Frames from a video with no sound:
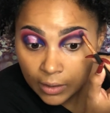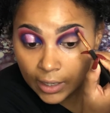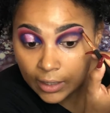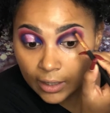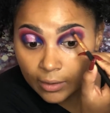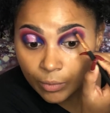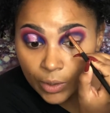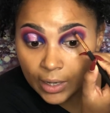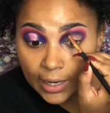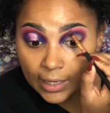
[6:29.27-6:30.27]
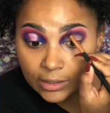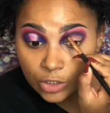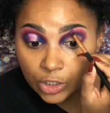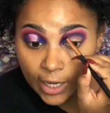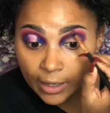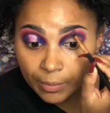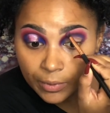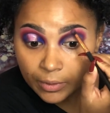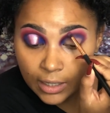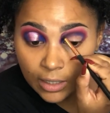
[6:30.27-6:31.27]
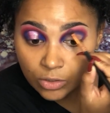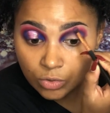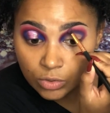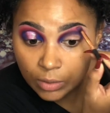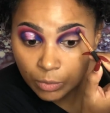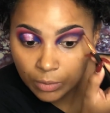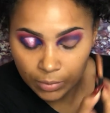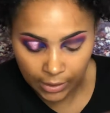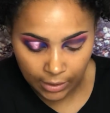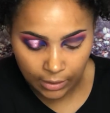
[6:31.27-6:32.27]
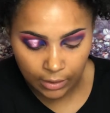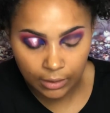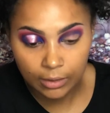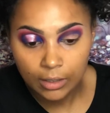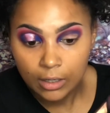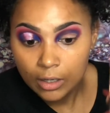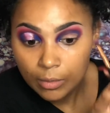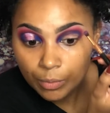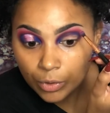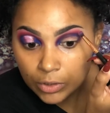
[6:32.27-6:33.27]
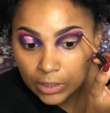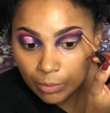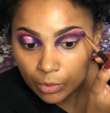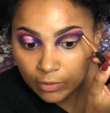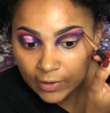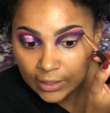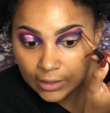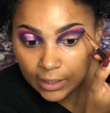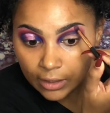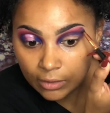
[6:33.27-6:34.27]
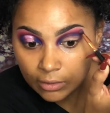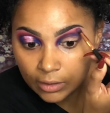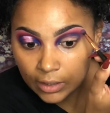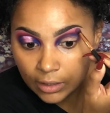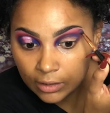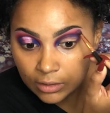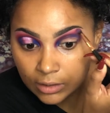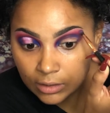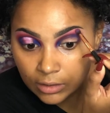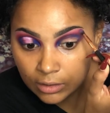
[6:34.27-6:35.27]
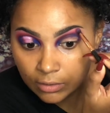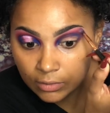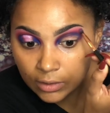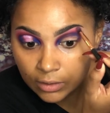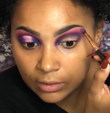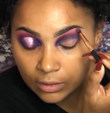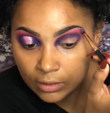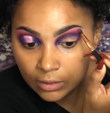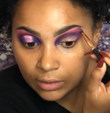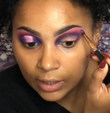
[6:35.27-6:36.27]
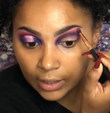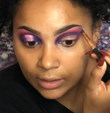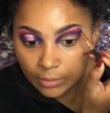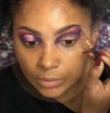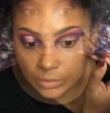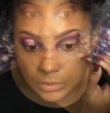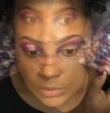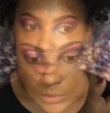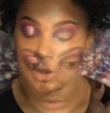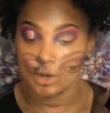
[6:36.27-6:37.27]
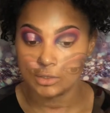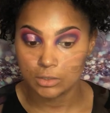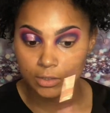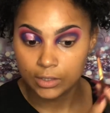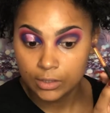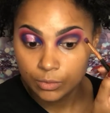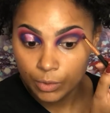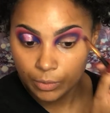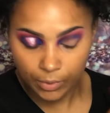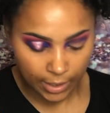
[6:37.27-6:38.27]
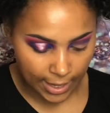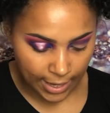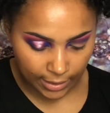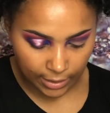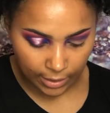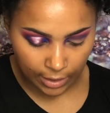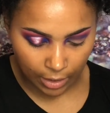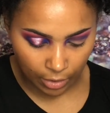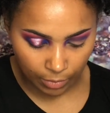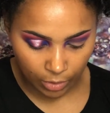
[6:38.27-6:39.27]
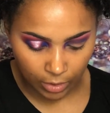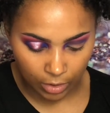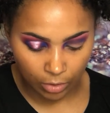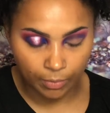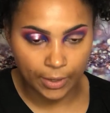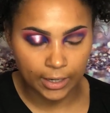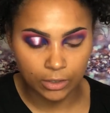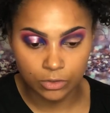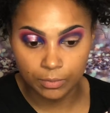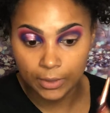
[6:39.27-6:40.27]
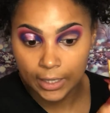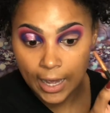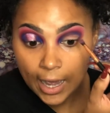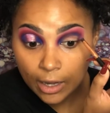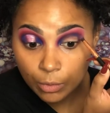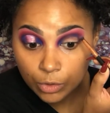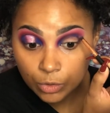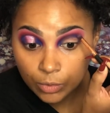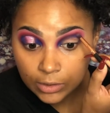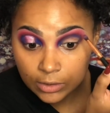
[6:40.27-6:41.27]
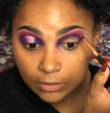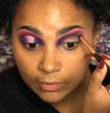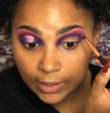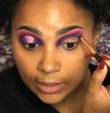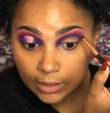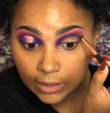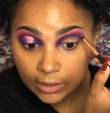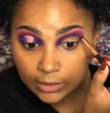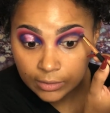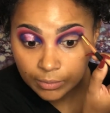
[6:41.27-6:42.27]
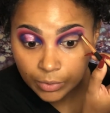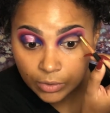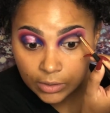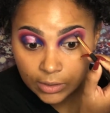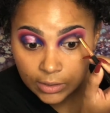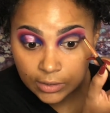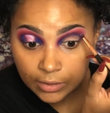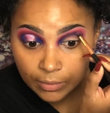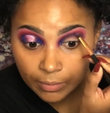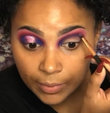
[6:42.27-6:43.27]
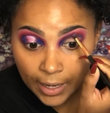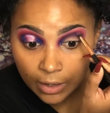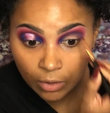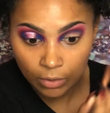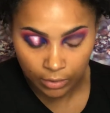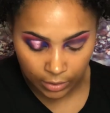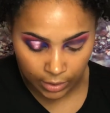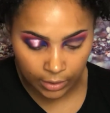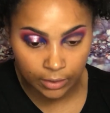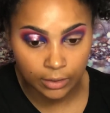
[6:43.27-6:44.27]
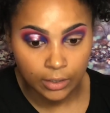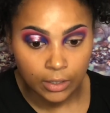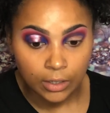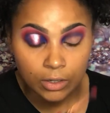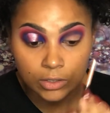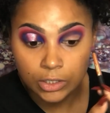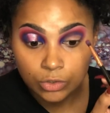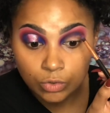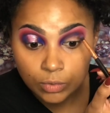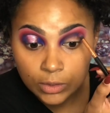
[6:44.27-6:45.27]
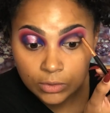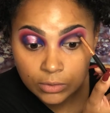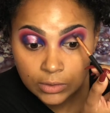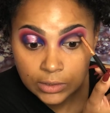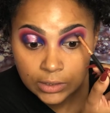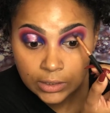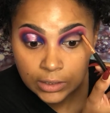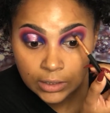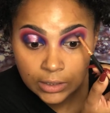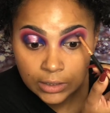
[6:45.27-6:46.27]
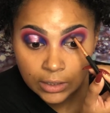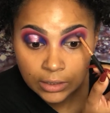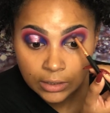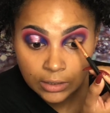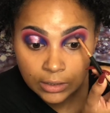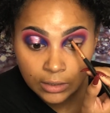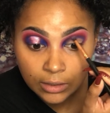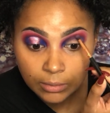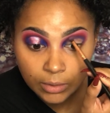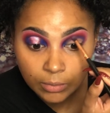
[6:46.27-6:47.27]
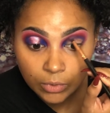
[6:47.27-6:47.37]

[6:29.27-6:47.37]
And then when I got the shape, then I do some more blending, put some more red down and the green. The blue. Alright, so this is where we're at, and now I'm gonna go back into Nikkie, which was the red, and put this back on there, because I do want to see it a little bit